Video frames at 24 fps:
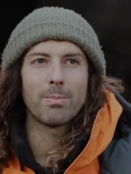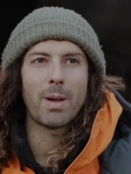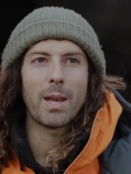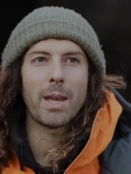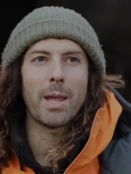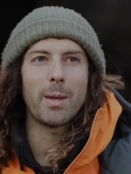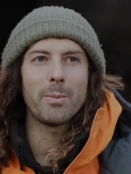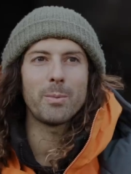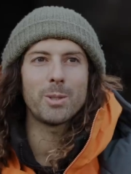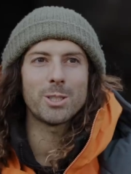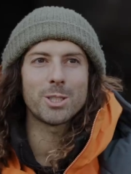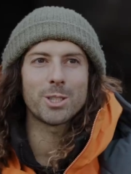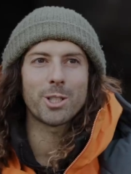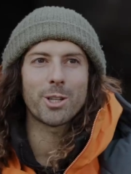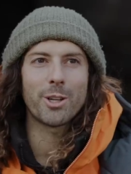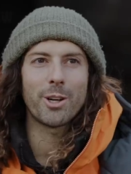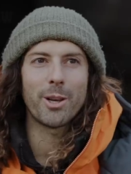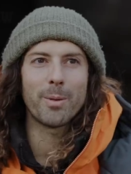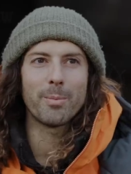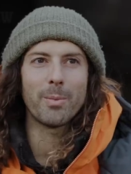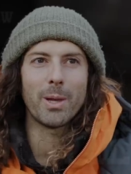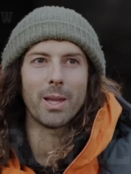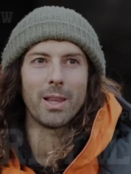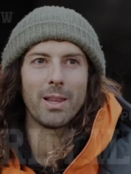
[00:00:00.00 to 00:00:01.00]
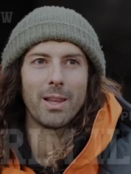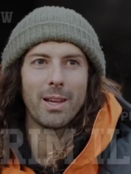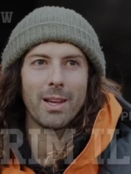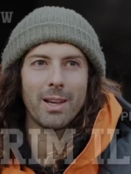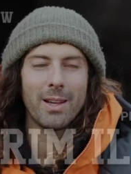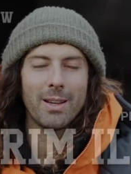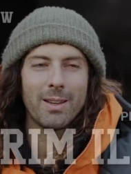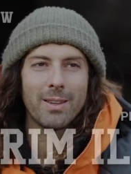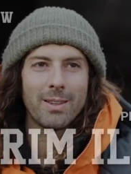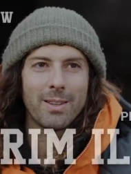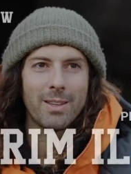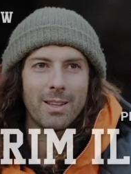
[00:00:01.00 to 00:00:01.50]
My name is Karim
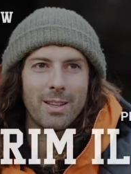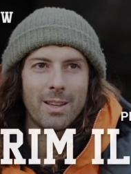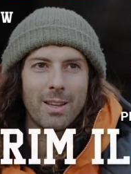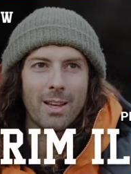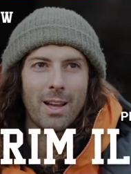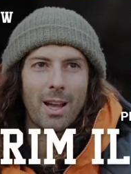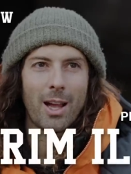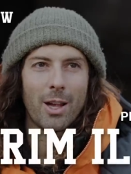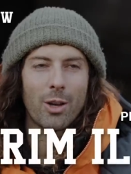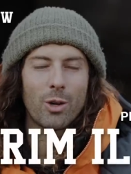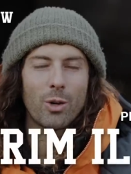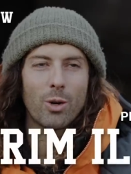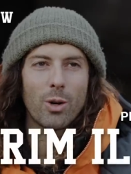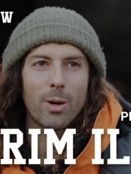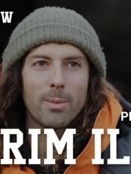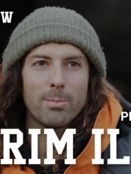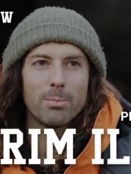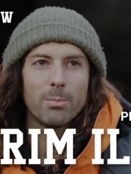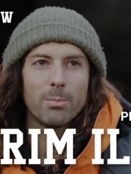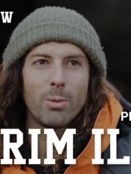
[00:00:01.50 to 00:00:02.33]
Iliya. I grew